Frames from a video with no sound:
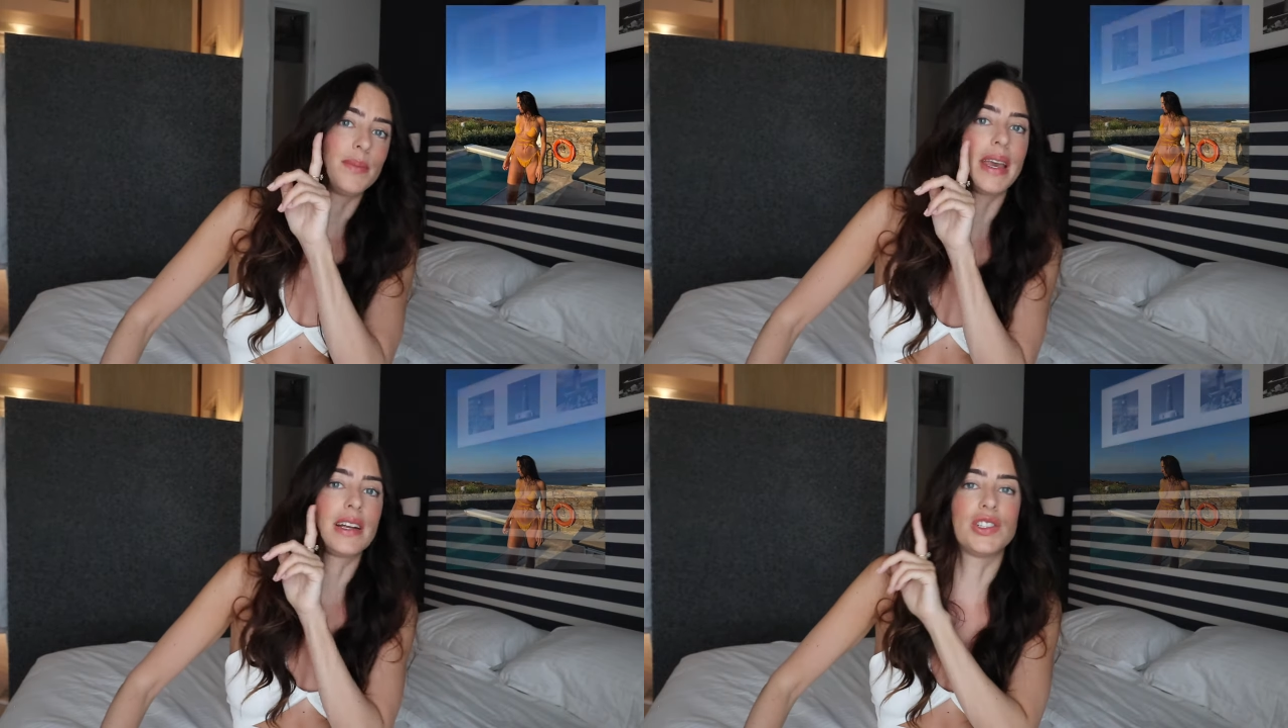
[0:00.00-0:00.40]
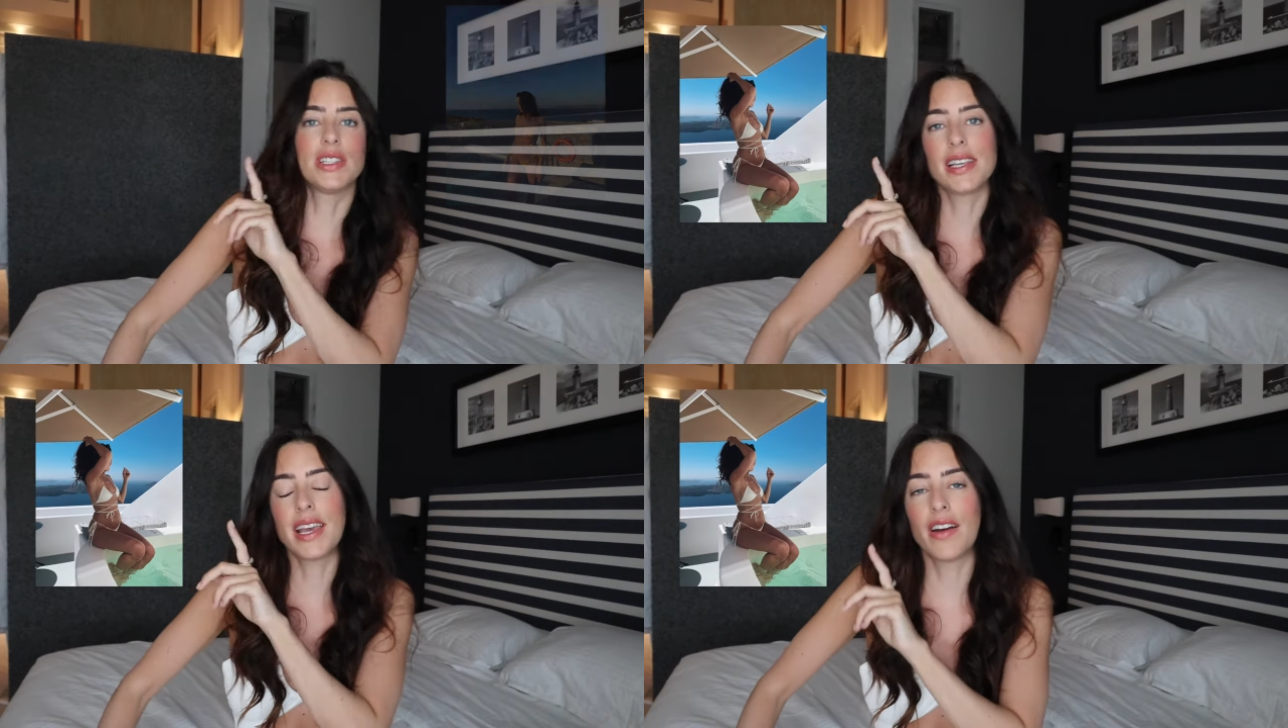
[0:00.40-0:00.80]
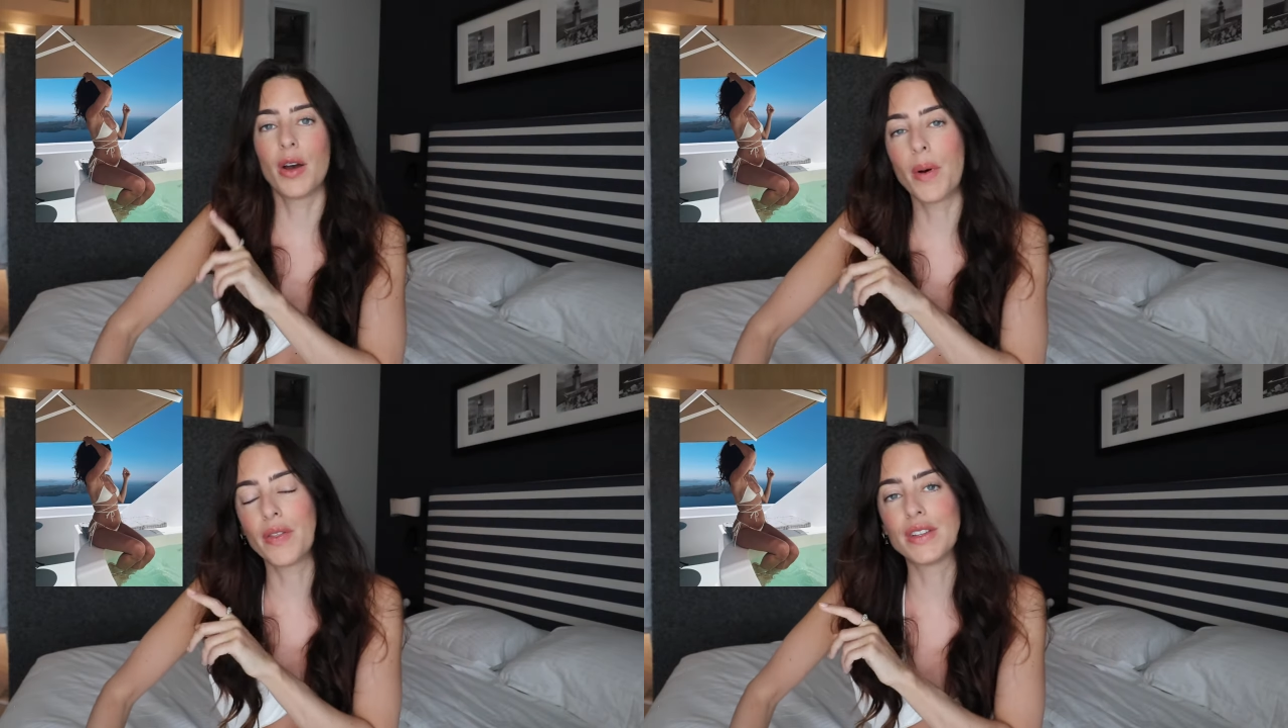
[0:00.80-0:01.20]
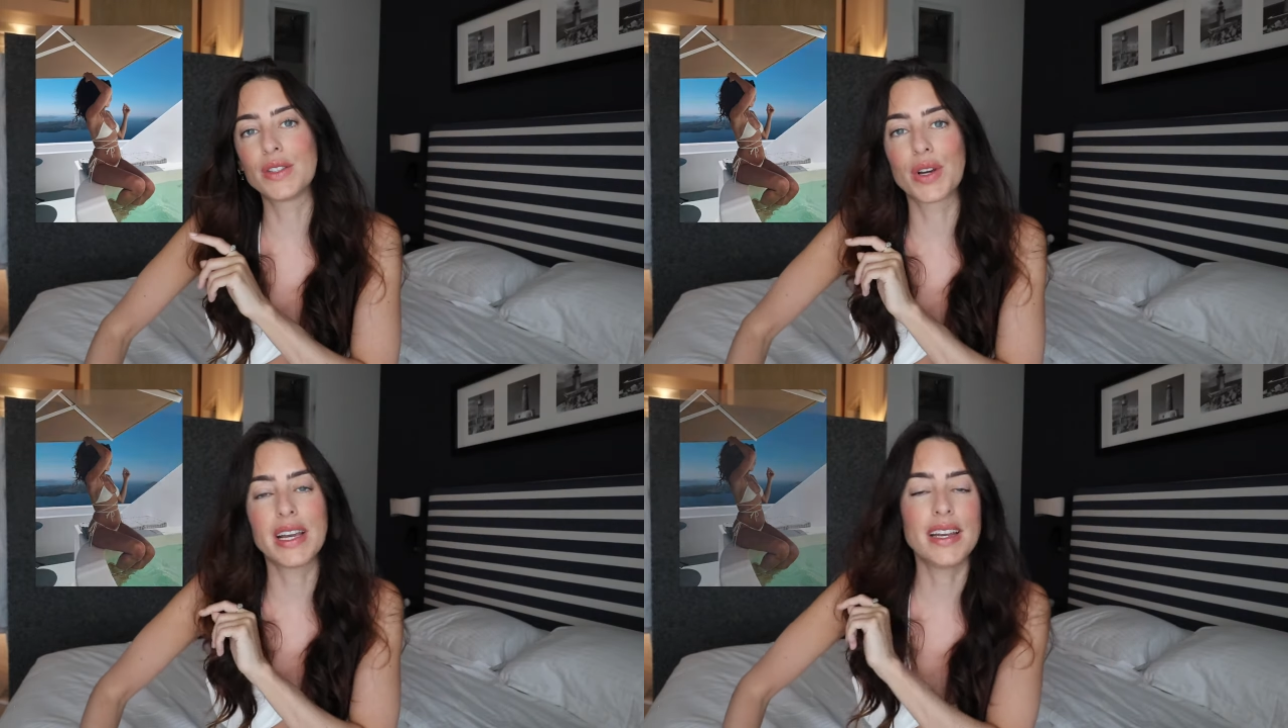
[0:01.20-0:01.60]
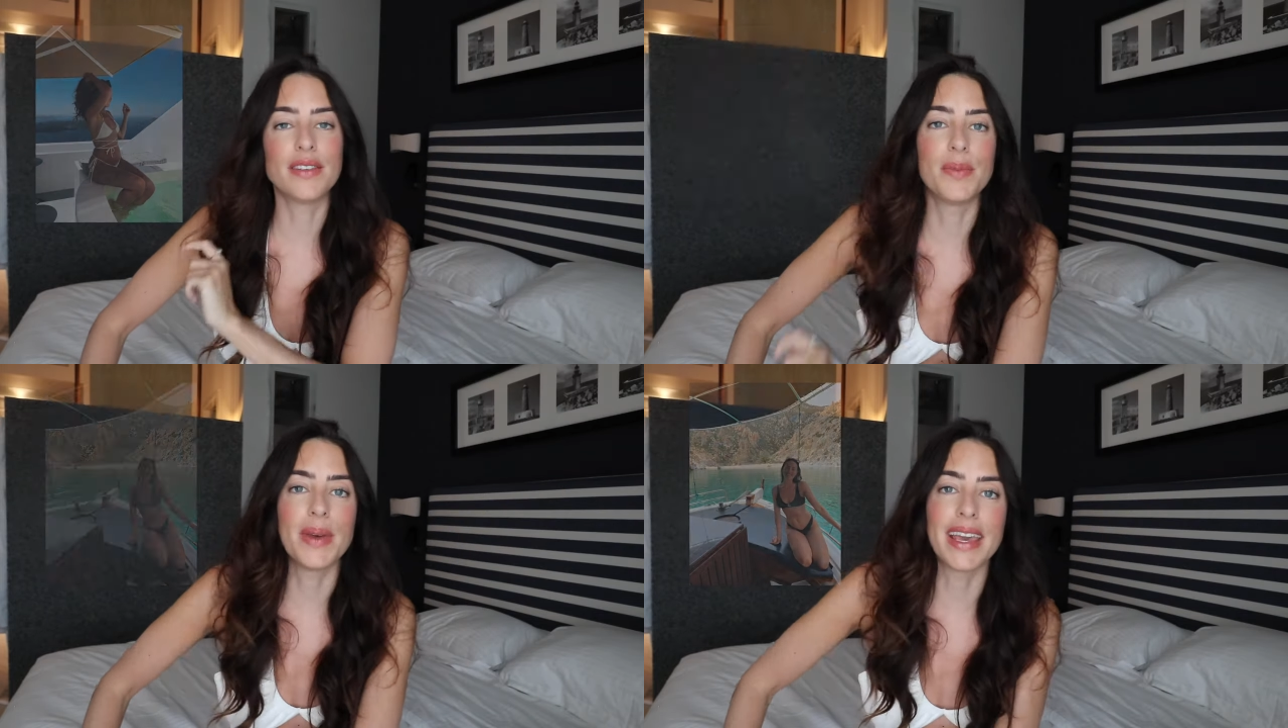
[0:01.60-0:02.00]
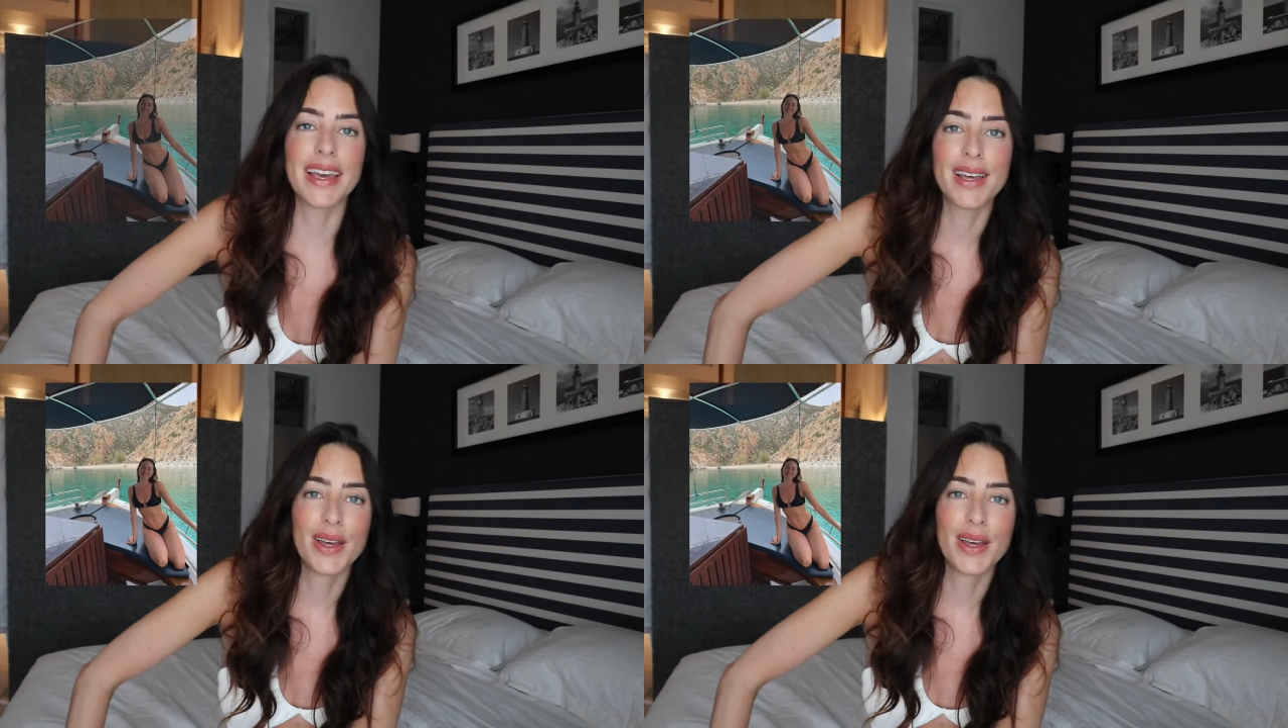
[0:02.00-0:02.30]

pictures here up on the screen of me